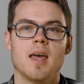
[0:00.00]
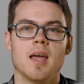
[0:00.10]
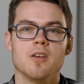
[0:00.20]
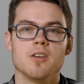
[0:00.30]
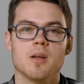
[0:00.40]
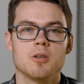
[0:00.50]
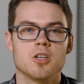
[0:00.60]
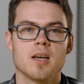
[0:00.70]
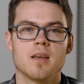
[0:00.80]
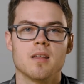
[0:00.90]
And you can double
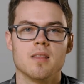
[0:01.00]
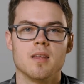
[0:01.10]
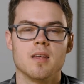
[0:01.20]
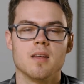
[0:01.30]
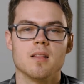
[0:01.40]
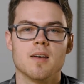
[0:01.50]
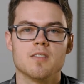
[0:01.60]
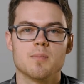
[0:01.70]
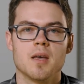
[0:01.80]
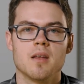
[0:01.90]
check the
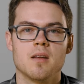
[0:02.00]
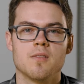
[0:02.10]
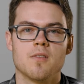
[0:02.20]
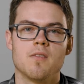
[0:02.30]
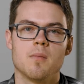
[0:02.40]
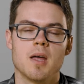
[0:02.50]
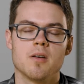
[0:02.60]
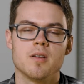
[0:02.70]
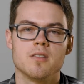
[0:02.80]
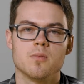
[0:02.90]
lifespan of the
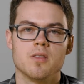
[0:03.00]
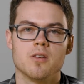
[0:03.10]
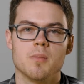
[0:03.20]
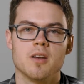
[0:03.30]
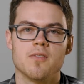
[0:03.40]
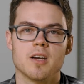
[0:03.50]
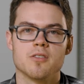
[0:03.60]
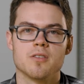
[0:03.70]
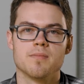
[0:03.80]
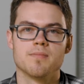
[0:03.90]
batteries with your
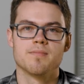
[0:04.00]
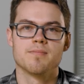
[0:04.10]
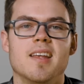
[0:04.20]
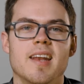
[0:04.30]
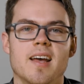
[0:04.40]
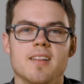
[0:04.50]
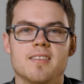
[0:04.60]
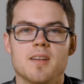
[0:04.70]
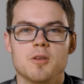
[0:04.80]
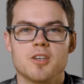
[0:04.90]
manufacturer. Now
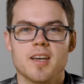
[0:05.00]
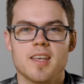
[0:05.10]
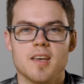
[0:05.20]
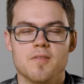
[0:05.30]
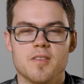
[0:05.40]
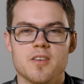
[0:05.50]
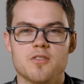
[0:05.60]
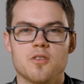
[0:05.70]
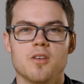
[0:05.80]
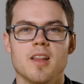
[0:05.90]
let's double check if the
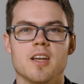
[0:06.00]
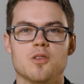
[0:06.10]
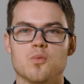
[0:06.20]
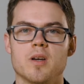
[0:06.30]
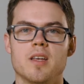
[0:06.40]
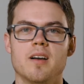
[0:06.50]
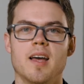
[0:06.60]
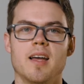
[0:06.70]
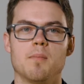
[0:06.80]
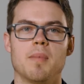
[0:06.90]
solar light is working or
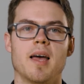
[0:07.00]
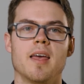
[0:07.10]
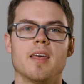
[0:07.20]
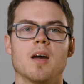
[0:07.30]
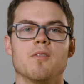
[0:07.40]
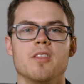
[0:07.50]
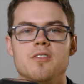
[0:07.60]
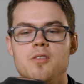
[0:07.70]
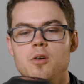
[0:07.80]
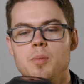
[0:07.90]
not by covering the
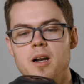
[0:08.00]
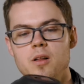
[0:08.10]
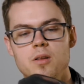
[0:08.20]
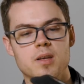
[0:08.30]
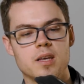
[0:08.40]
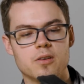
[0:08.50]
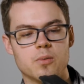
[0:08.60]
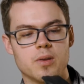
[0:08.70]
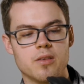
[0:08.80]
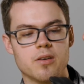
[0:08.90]
solar panel either
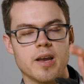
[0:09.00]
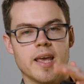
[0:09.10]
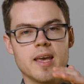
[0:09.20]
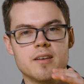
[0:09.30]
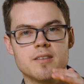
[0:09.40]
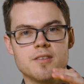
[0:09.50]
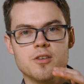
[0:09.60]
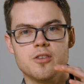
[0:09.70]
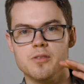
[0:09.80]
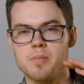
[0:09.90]
with your hands, you
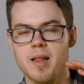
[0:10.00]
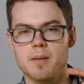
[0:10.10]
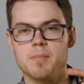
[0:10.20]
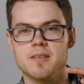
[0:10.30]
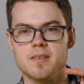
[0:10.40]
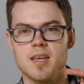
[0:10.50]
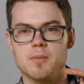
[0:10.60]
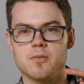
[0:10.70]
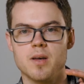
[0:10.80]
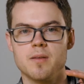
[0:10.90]
could use a black piece of tape
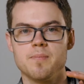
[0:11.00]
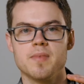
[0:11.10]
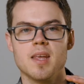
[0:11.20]
as well.